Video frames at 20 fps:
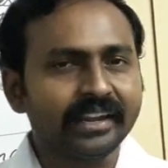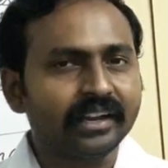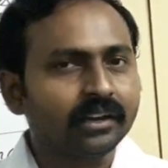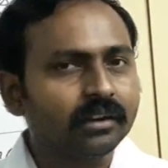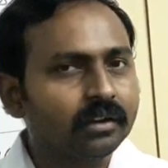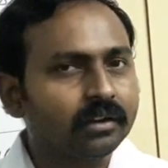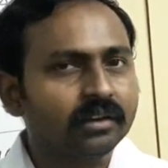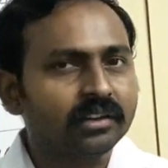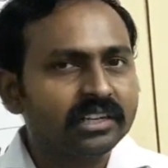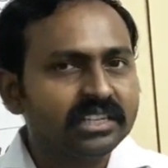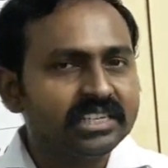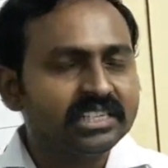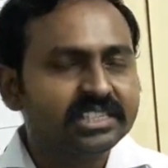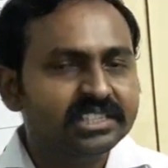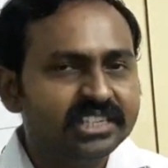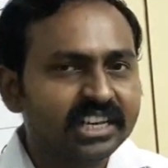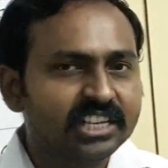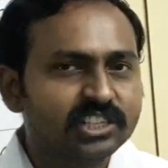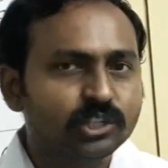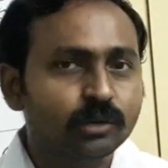girl is
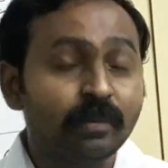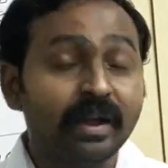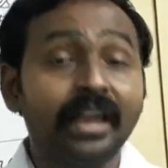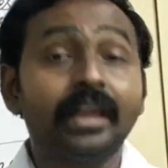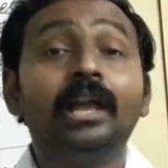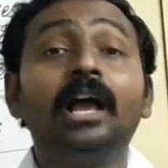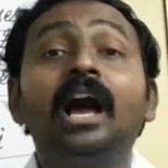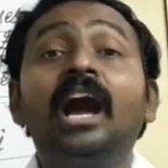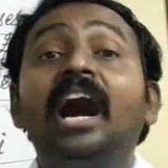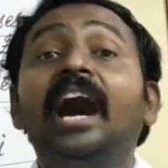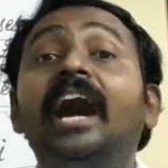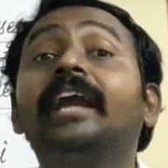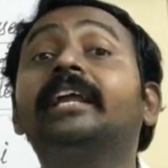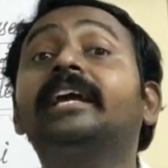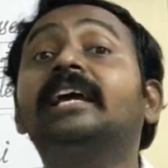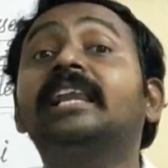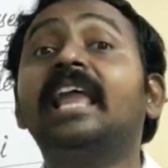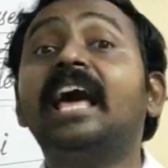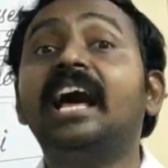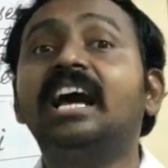judged by her
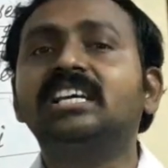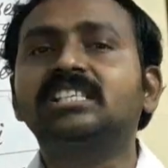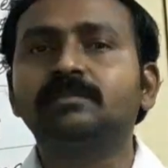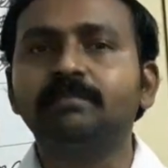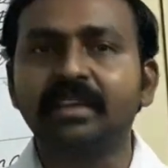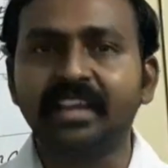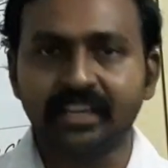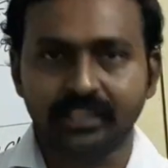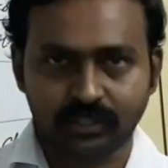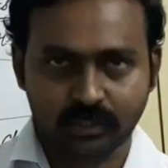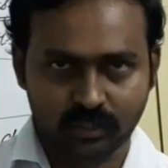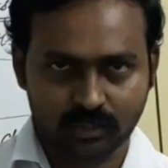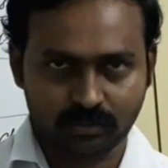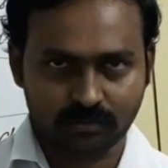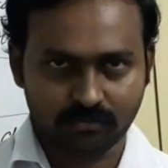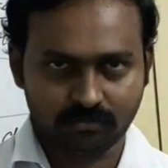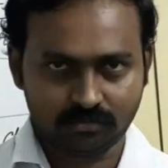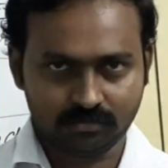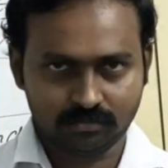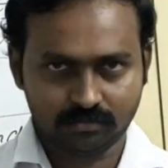classmates.
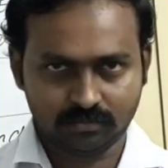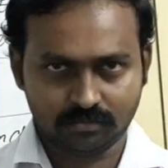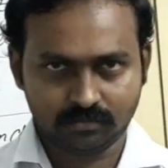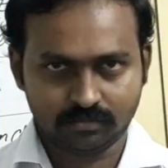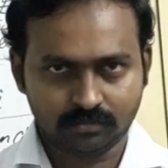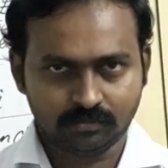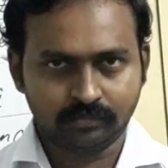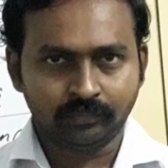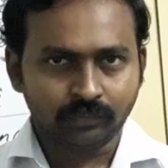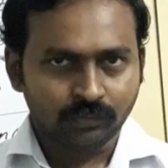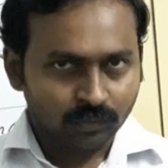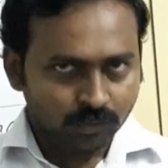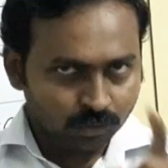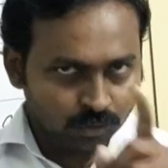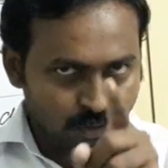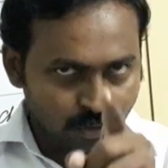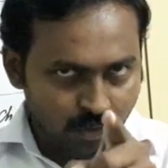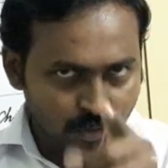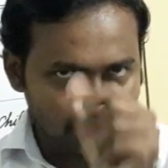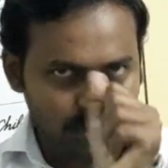
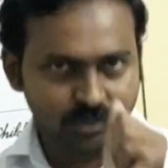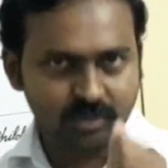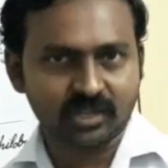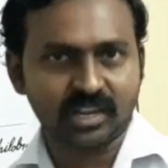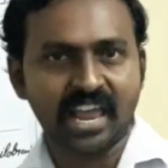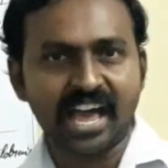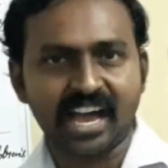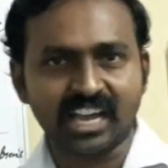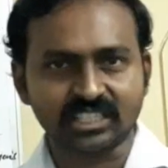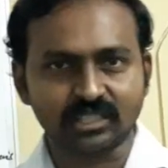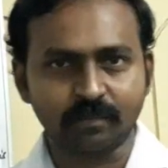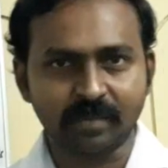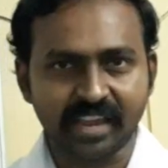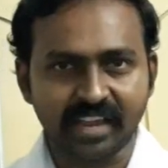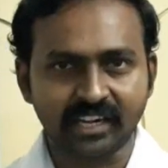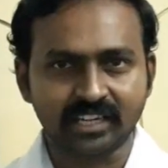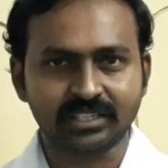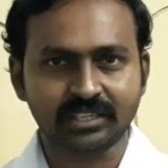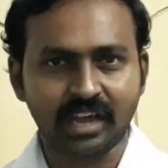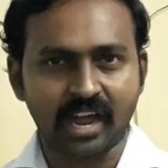Those
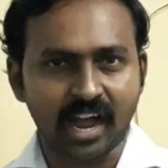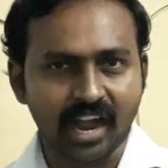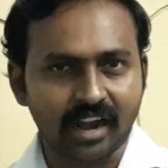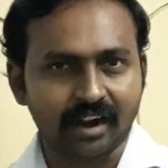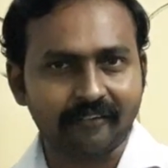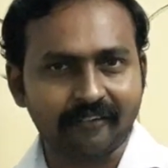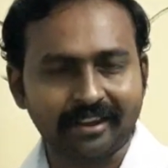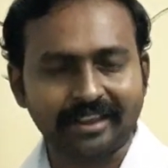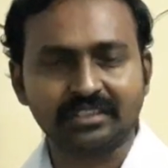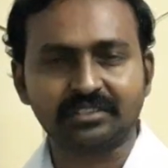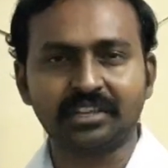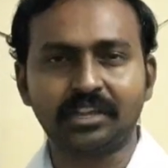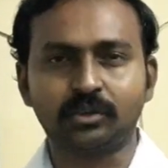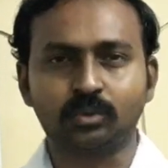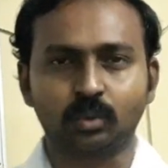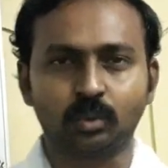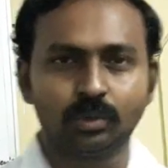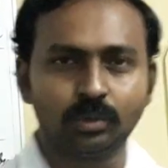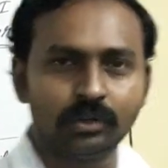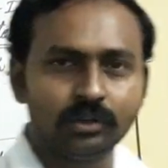classmates are, as I
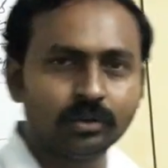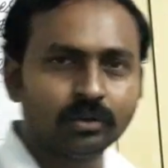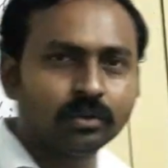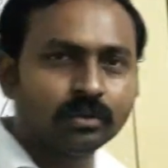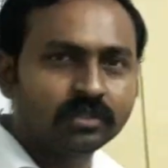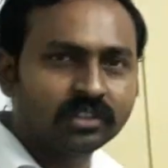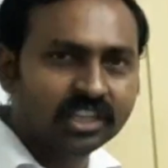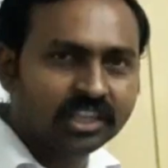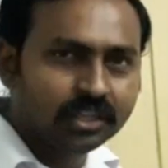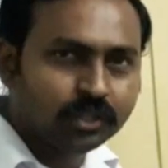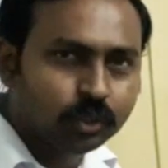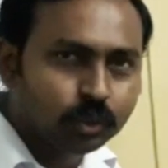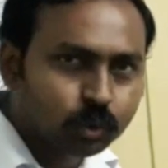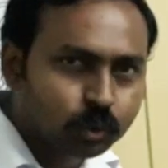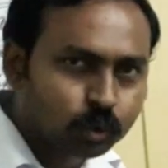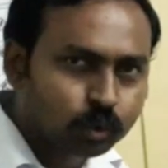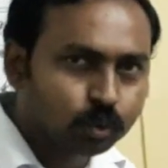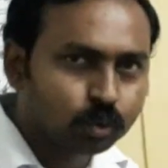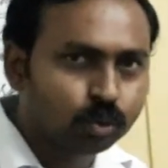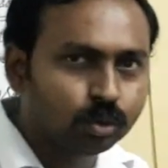told you, these
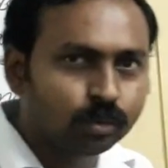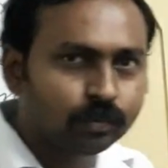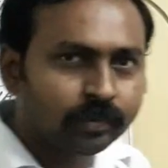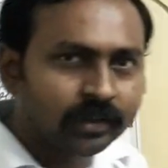two